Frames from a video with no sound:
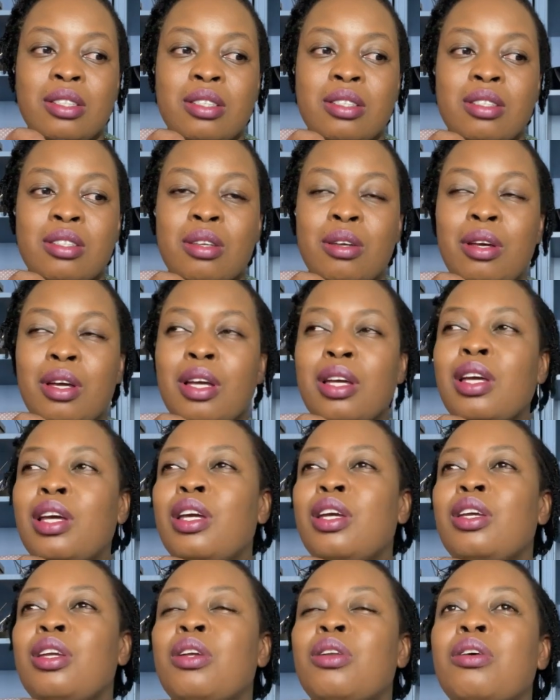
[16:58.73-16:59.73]
So,
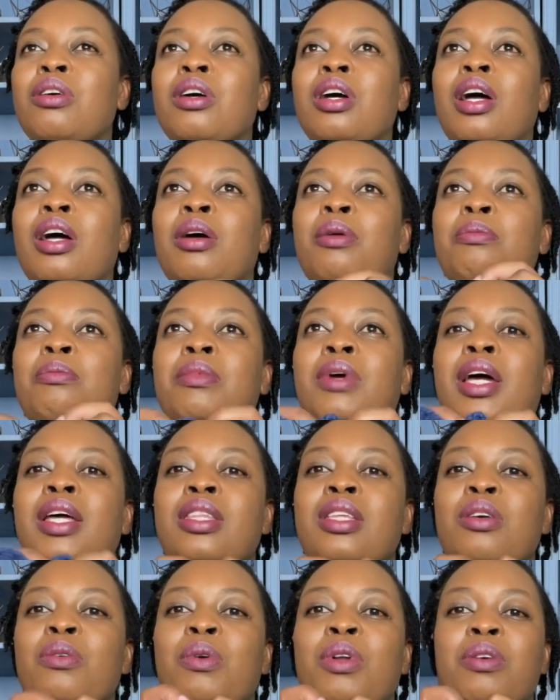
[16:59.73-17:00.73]
you know, I
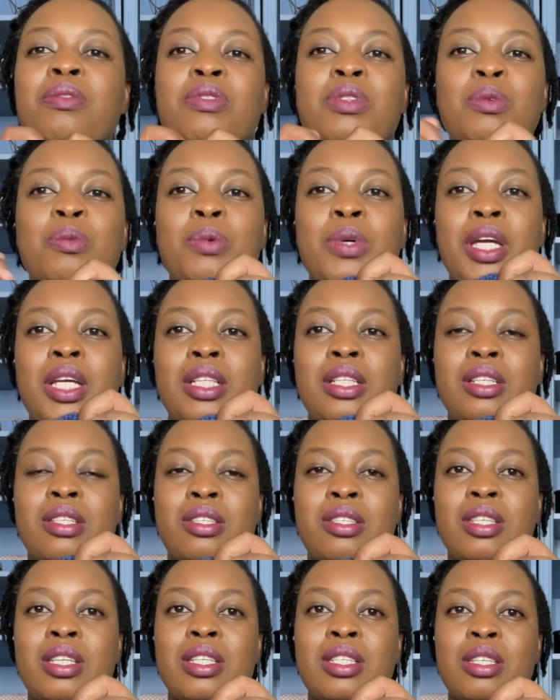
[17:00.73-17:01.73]
think one of the
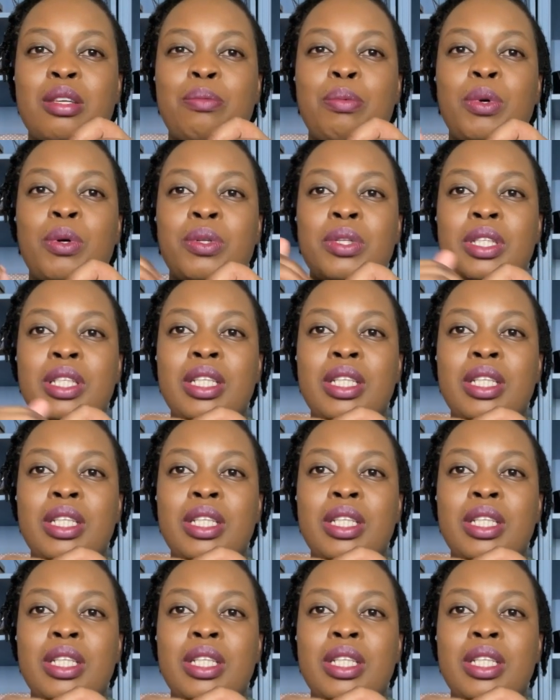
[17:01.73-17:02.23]
weirdest things about